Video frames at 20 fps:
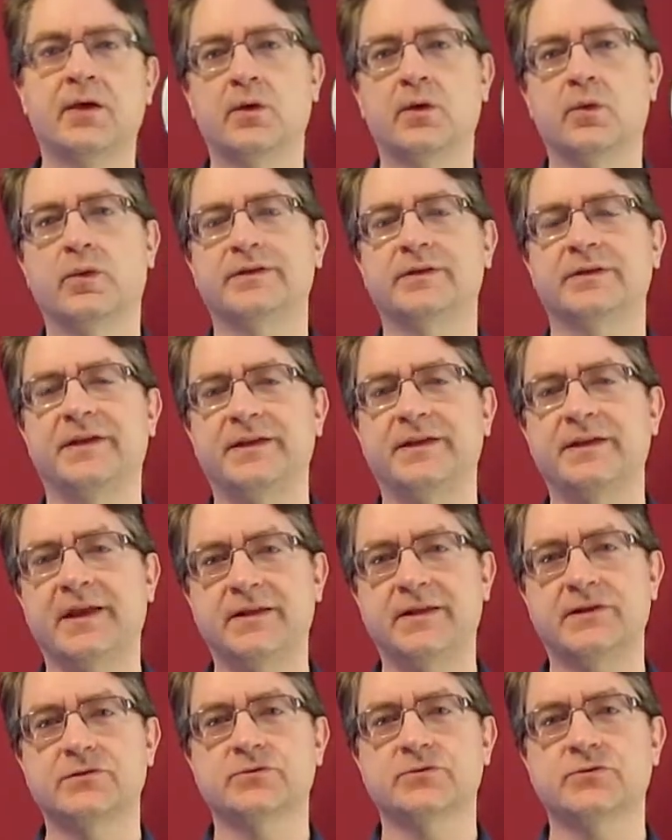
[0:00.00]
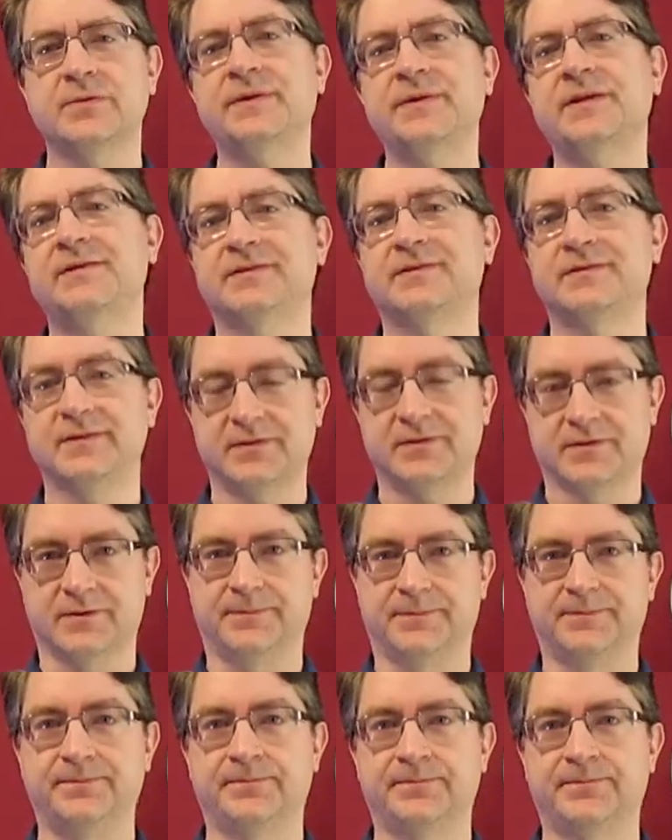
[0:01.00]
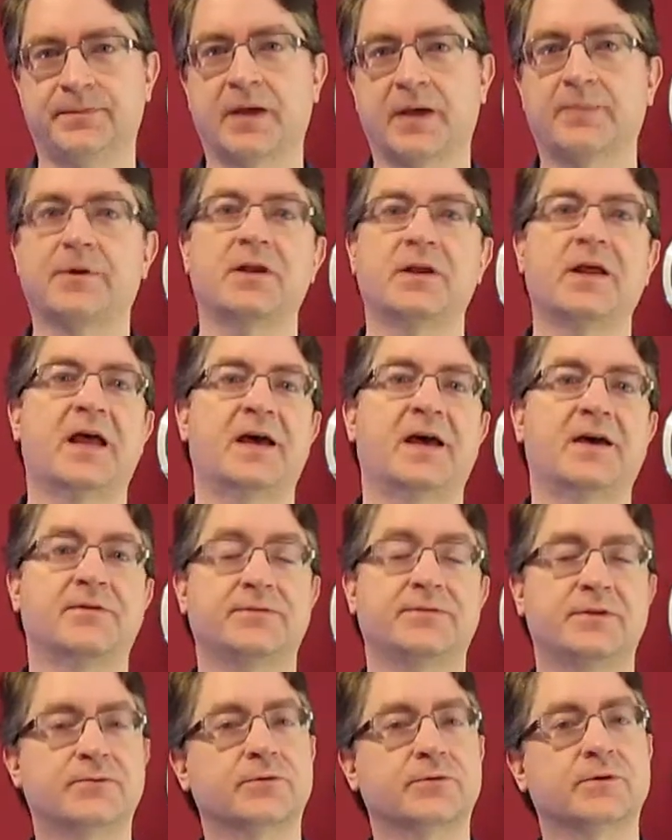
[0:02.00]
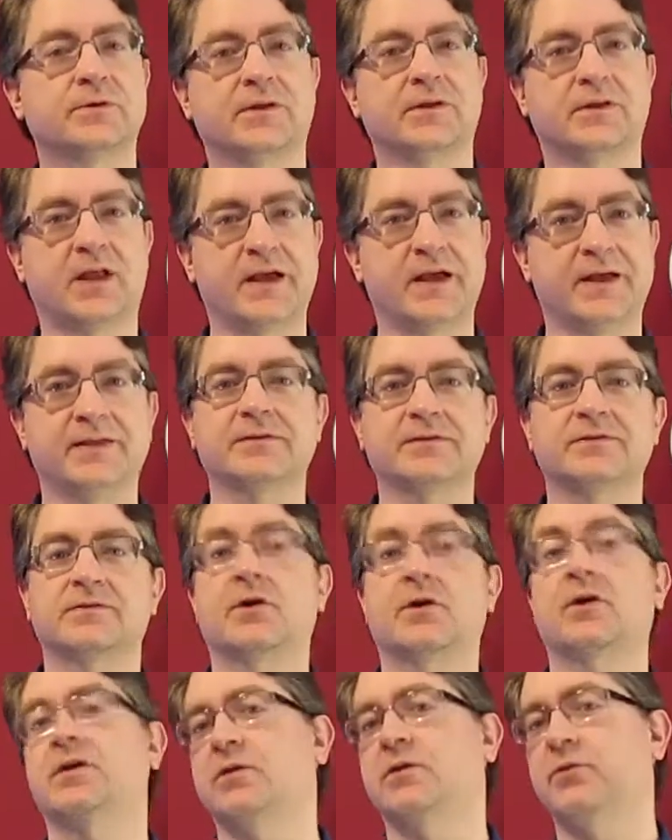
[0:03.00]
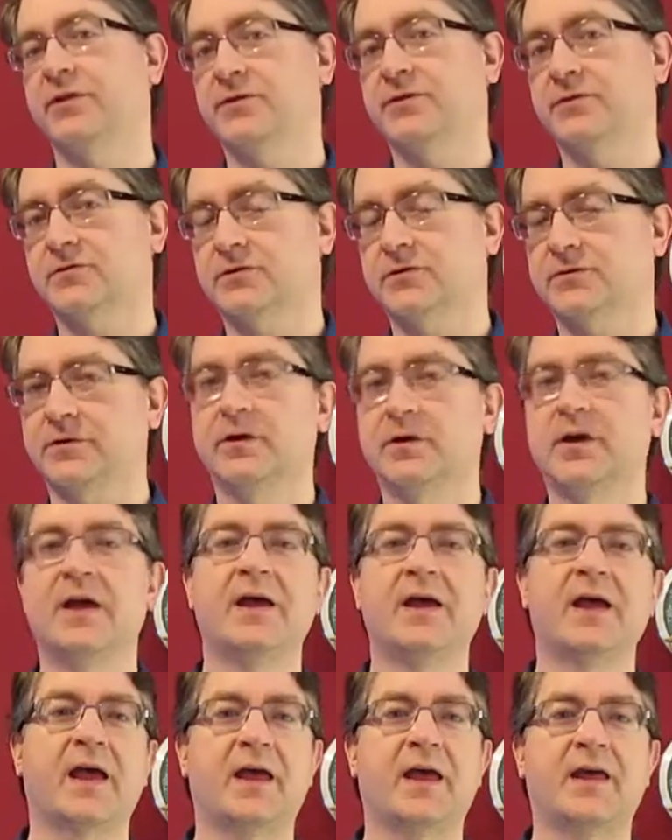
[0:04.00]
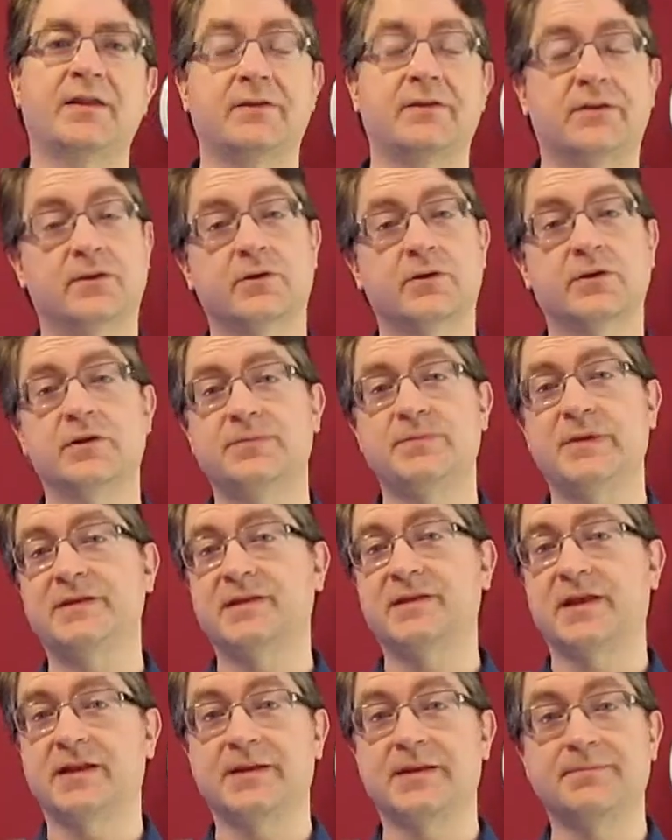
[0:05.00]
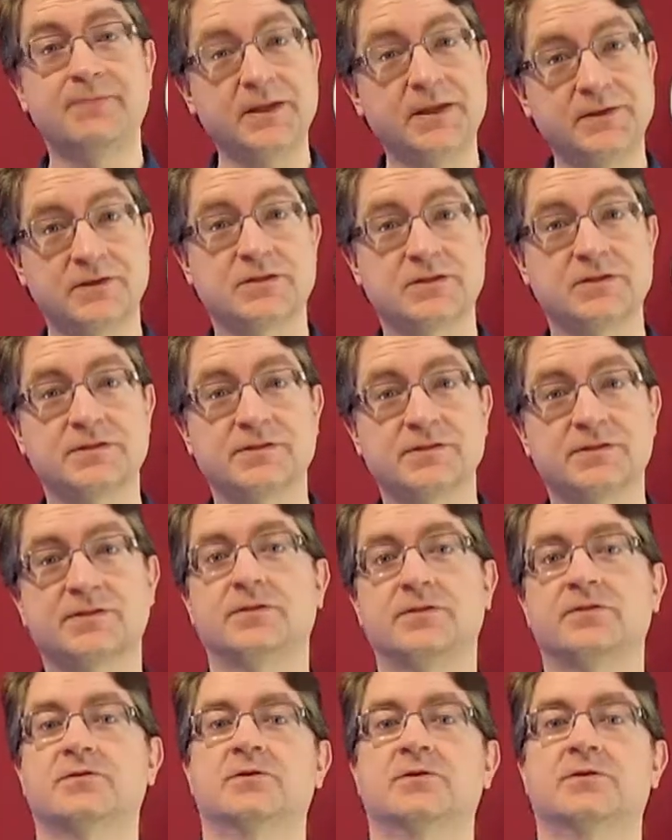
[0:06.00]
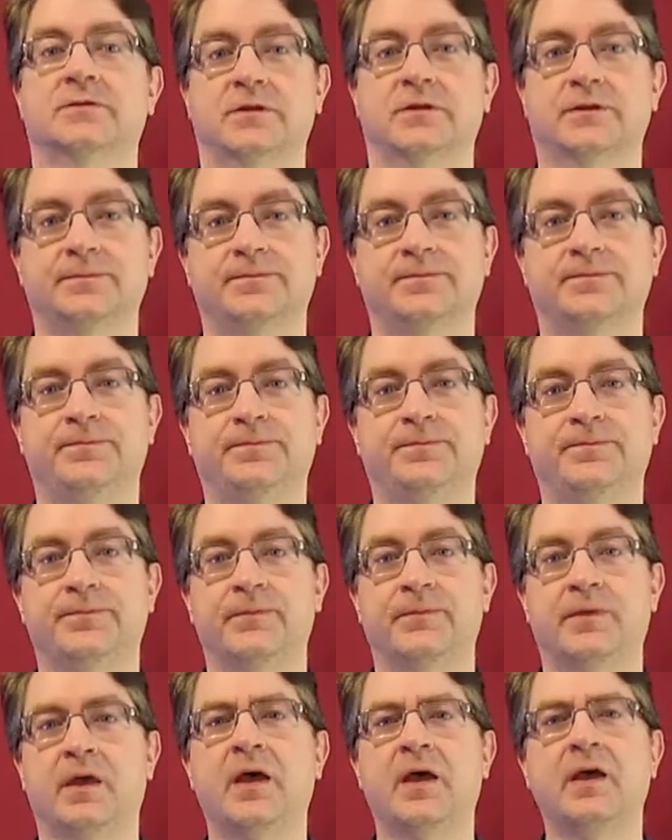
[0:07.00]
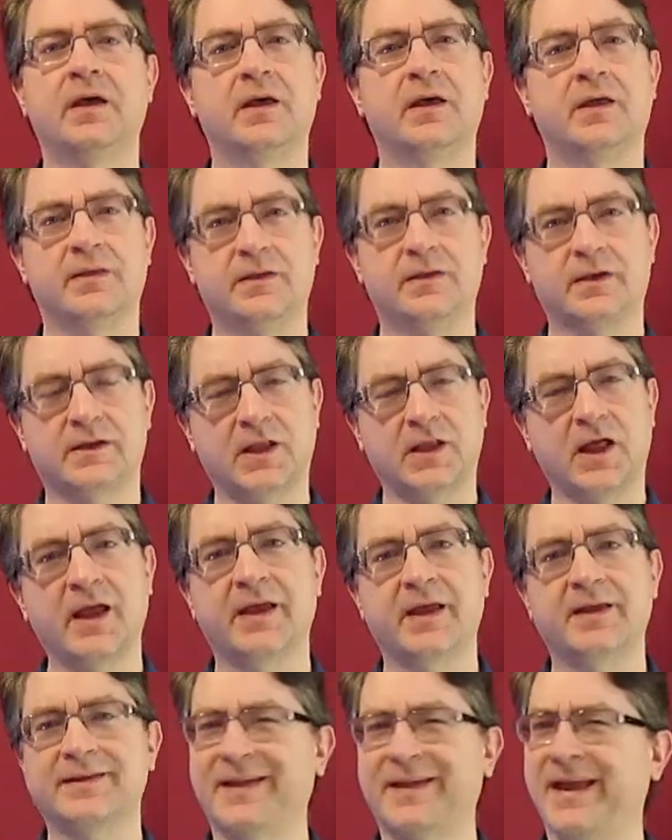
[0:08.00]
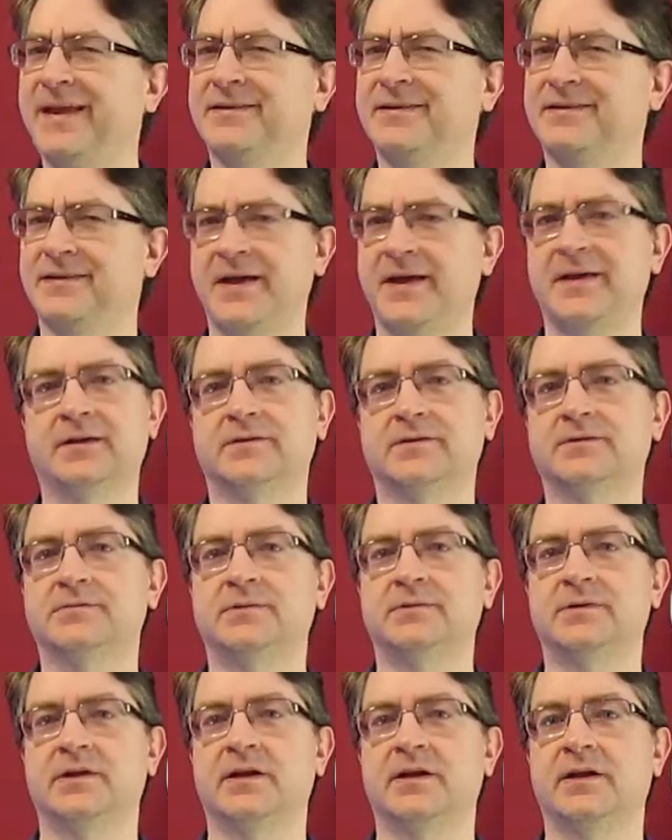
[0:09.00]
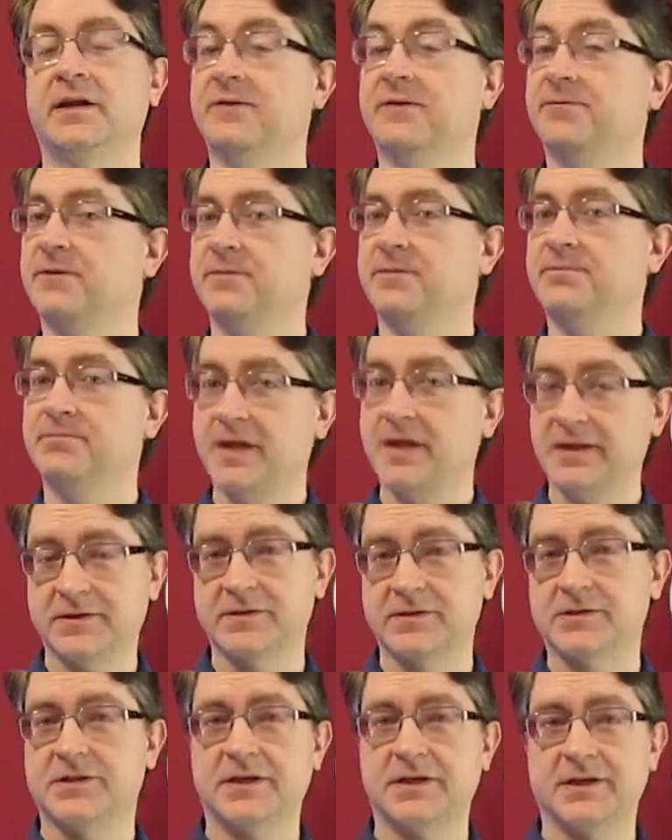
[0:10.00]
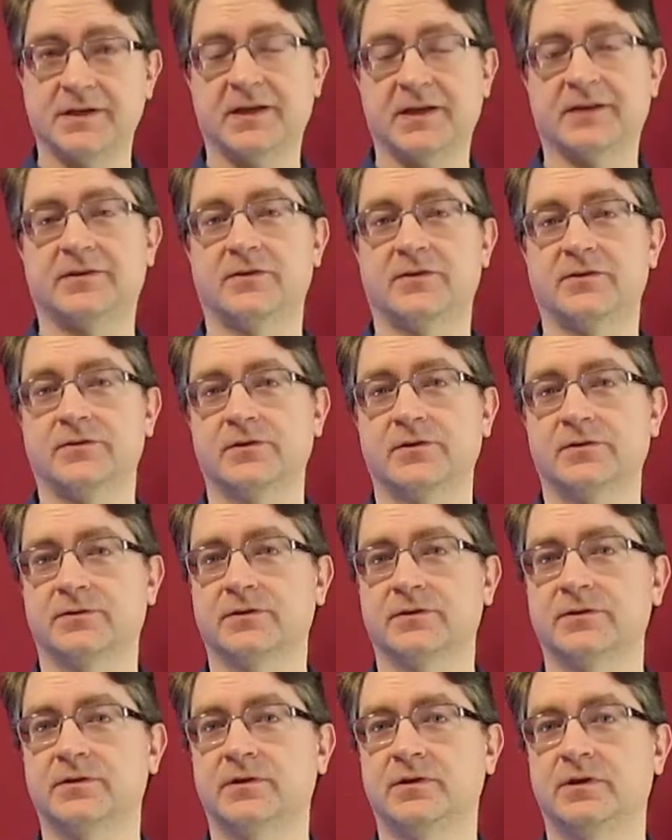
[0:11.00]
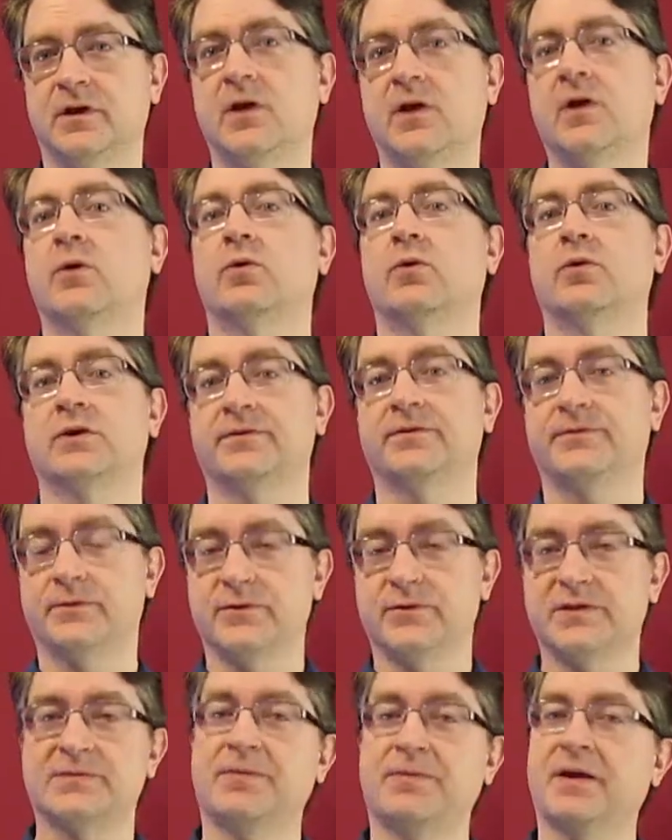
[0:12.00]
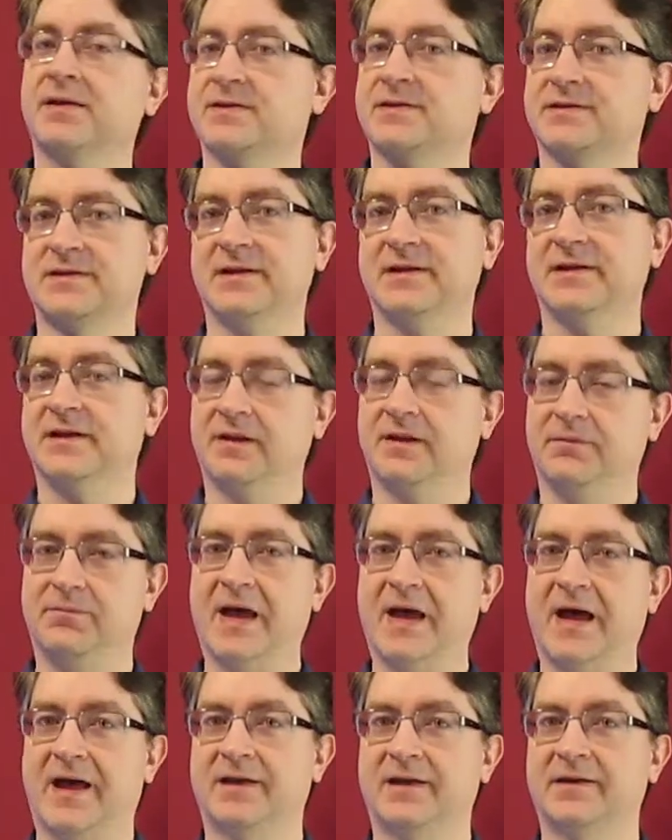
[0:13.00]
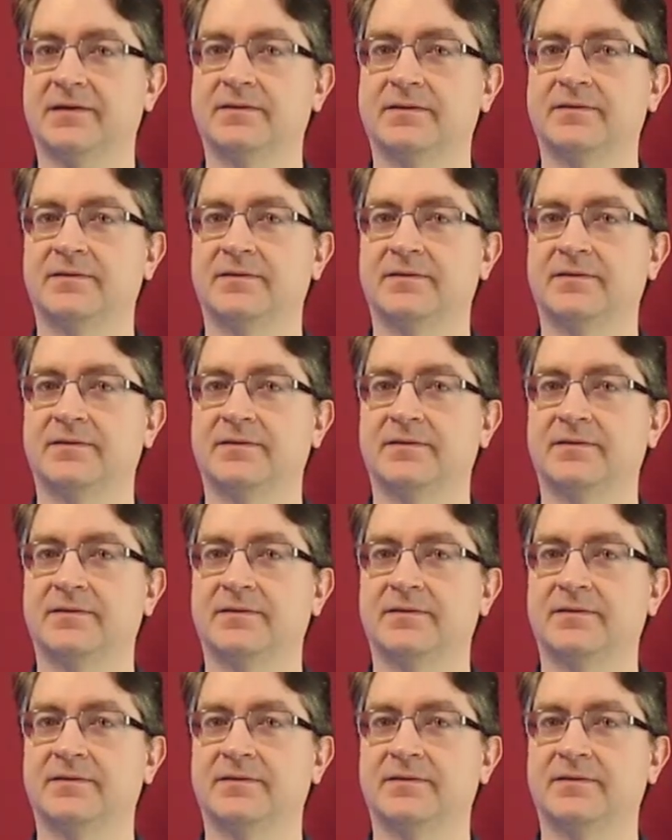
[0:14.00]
Well, in a distributed system, I'm going to have different clients talking with the server, and they're going to be sending messages to the server. The client can't tell if the message didn't get to the server or if the response didn't get back.